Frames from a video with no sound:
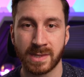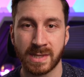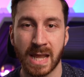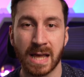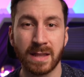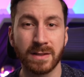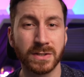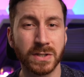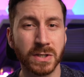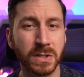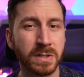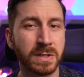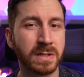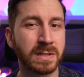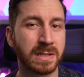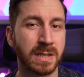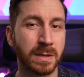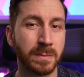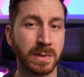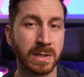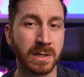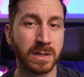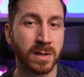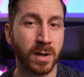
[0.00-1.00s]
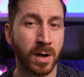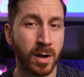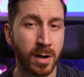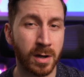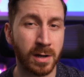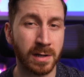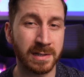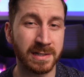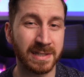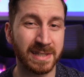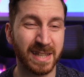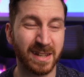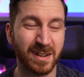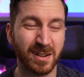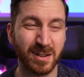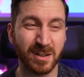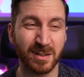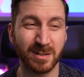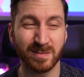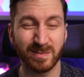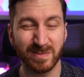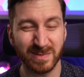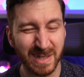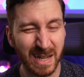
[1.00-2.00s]
Now let's look at some of the cons that
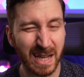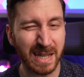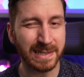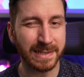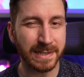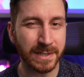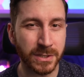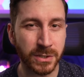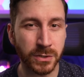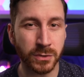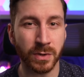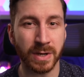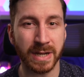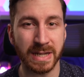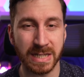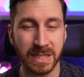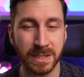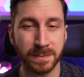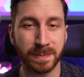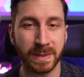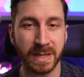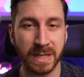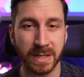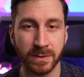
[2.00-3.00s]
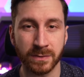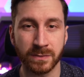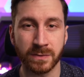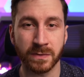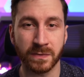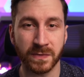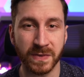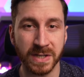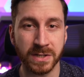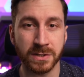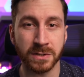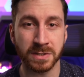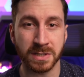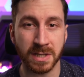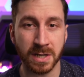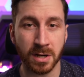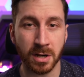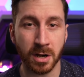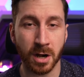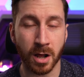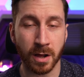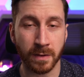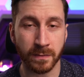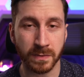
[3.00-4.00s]
are not such a great display of the features that
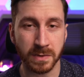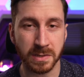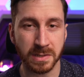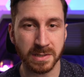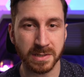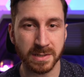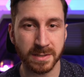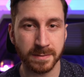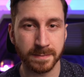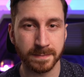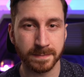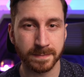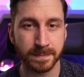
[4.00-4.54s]
it offers.